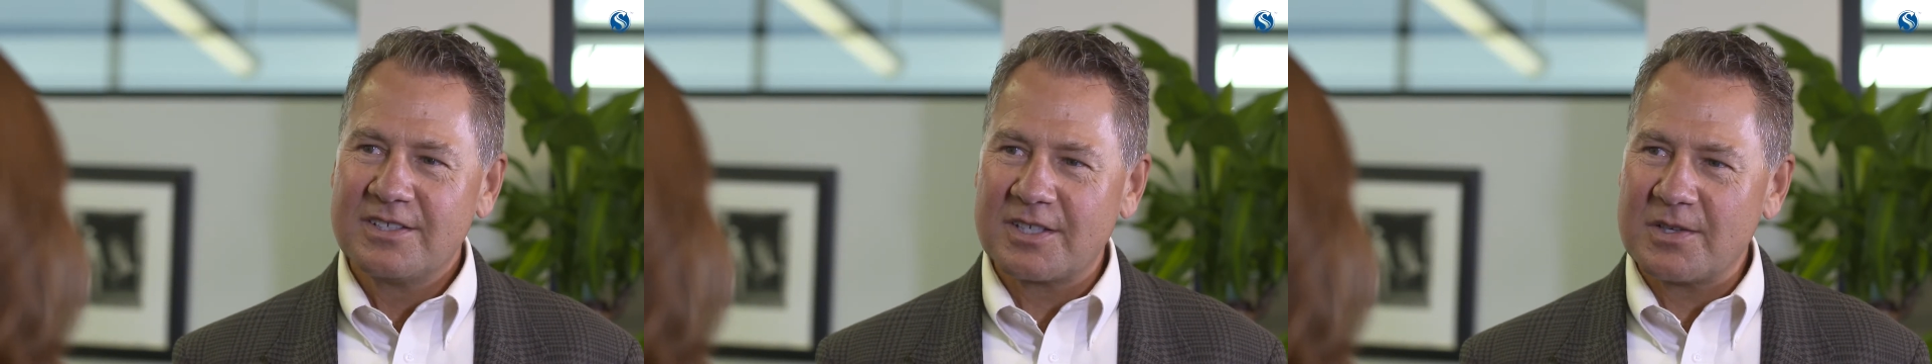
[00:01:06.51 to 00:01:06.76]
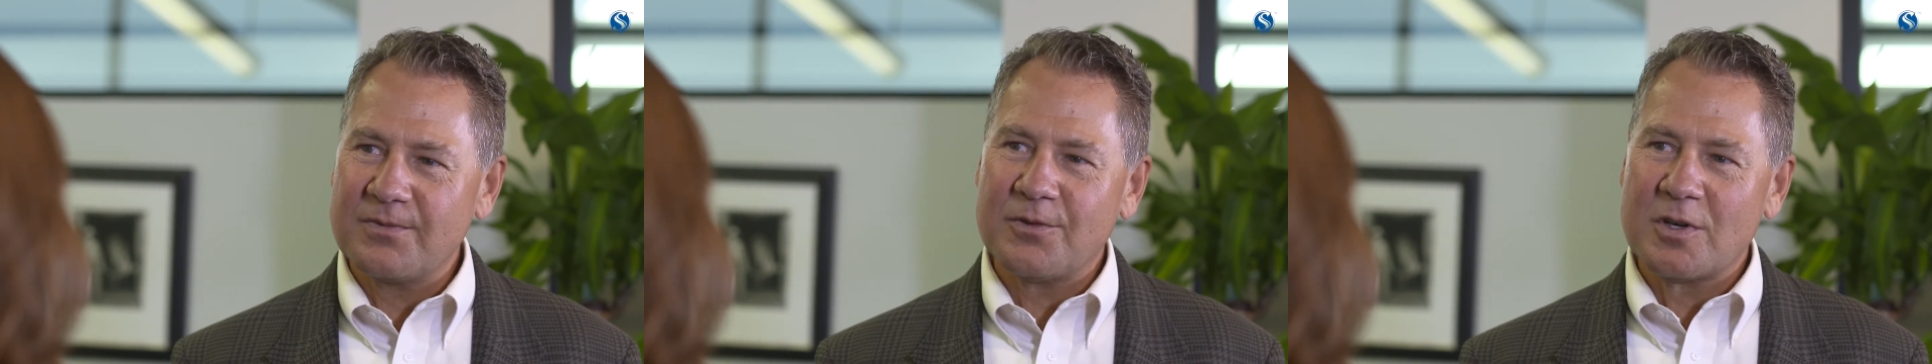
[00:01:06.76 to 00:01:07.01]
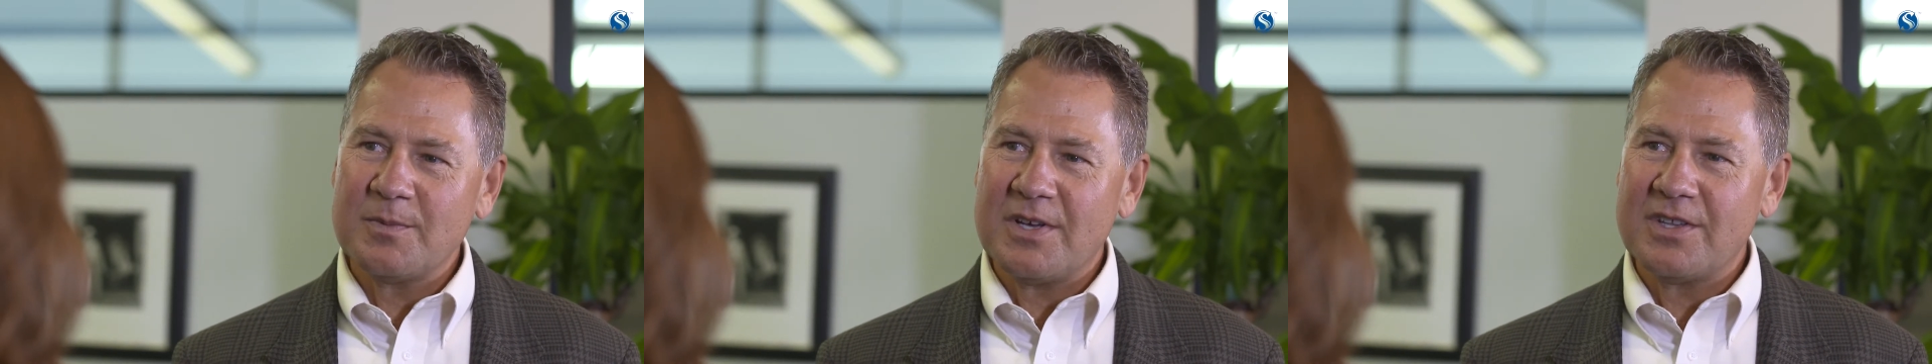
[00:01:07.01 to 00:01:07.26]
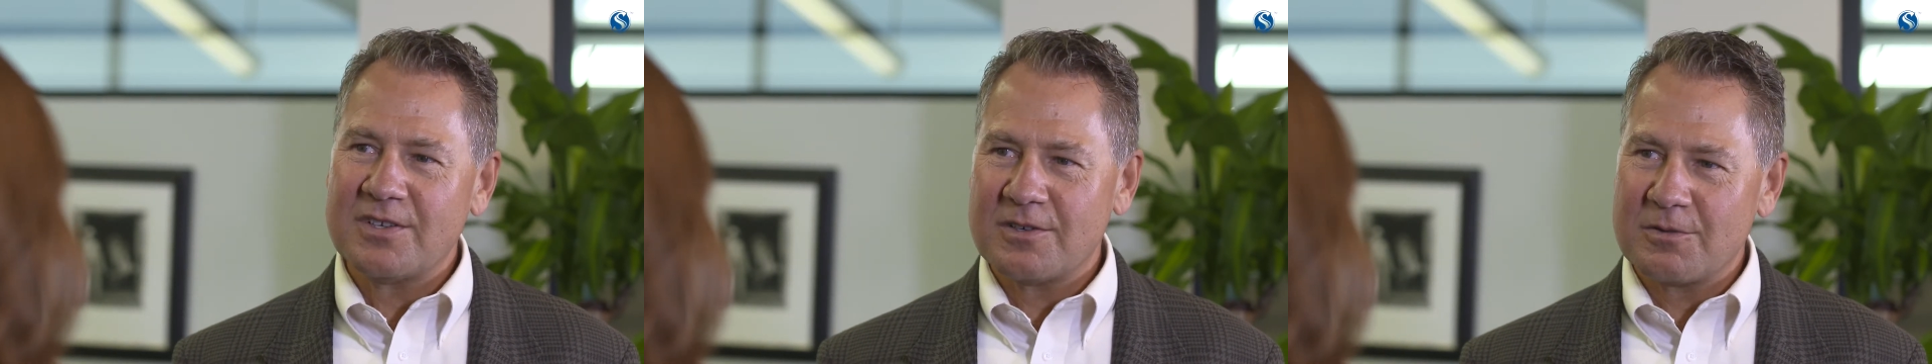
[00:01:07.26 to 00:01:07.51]
to confirm
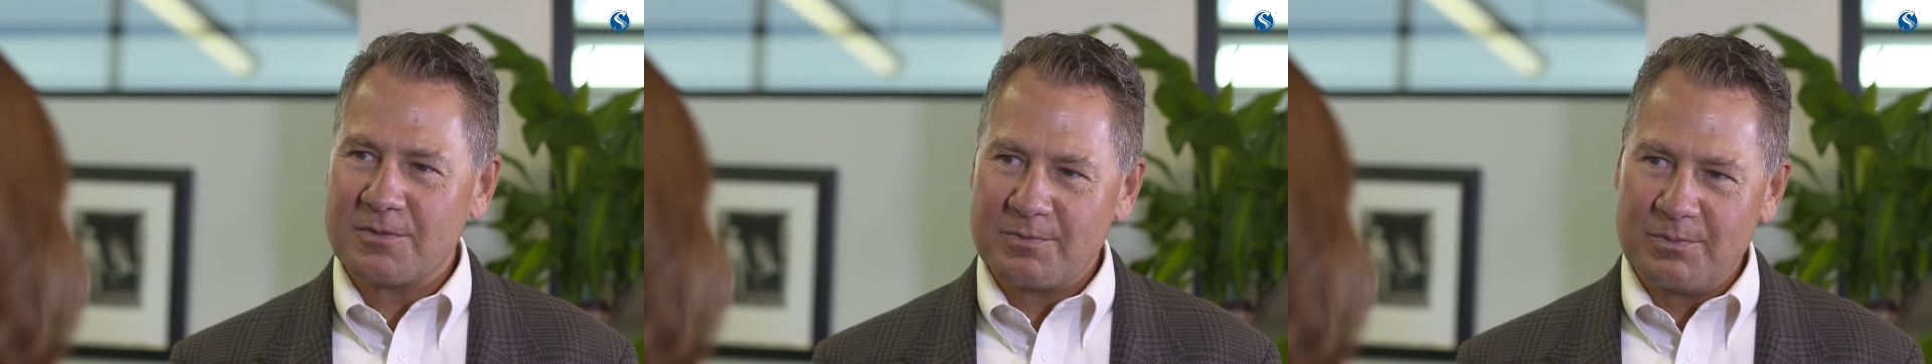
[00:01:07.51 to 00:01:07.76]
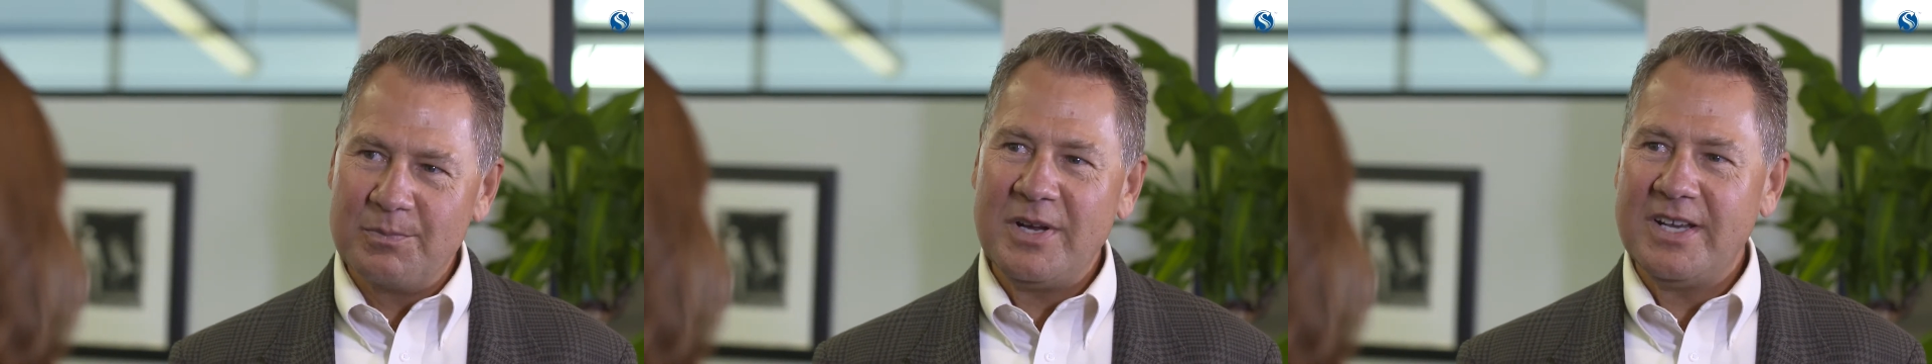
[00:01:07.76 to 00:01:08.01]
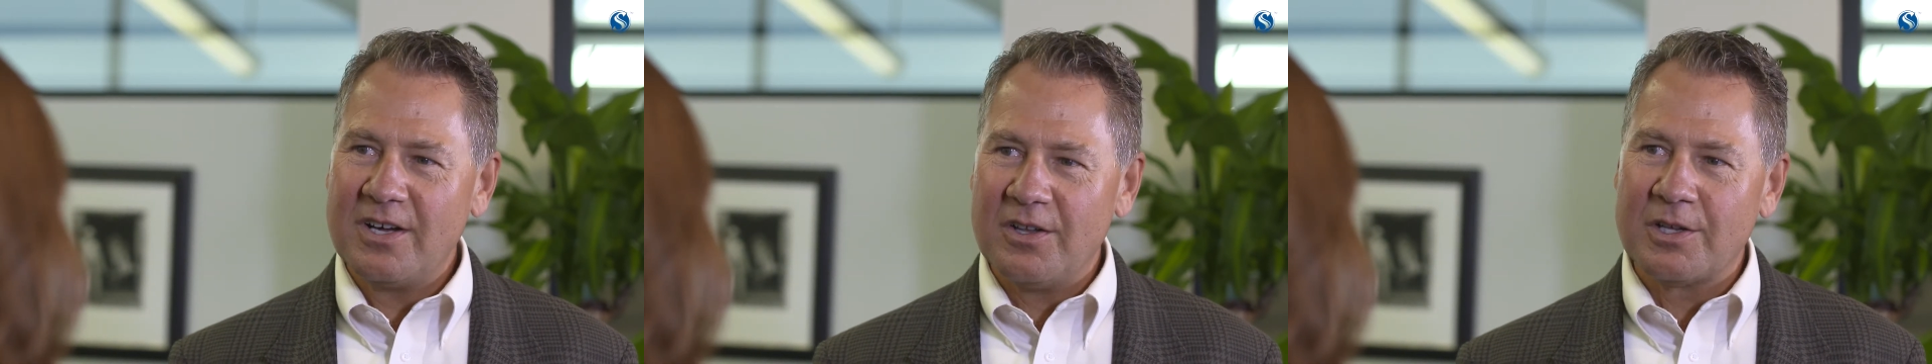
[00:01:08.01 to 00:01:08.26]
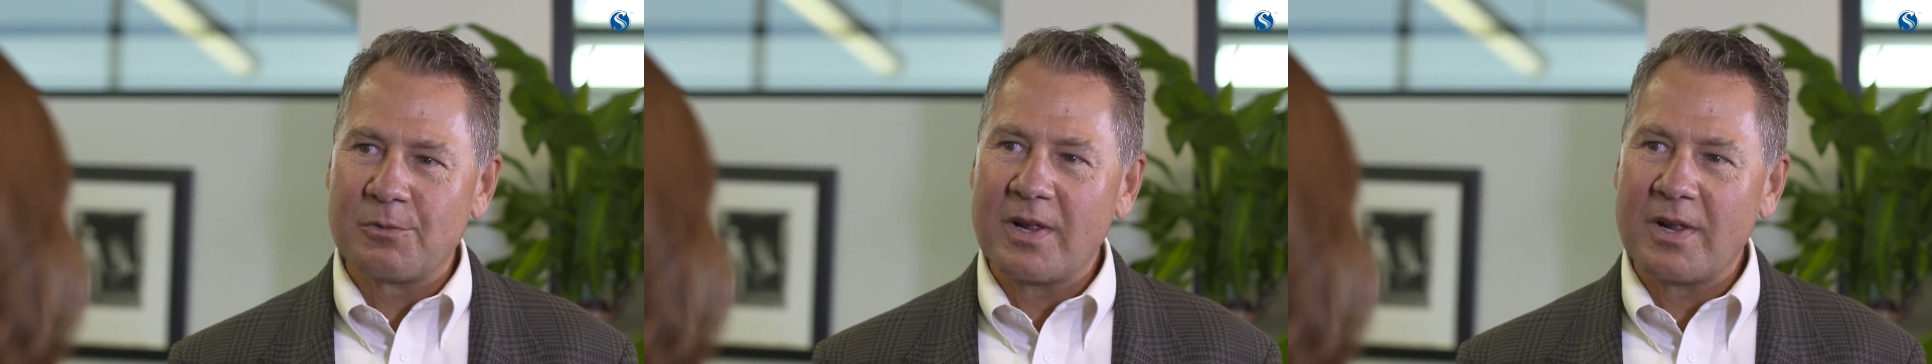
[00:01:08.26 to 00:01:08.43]
that they're meeting all the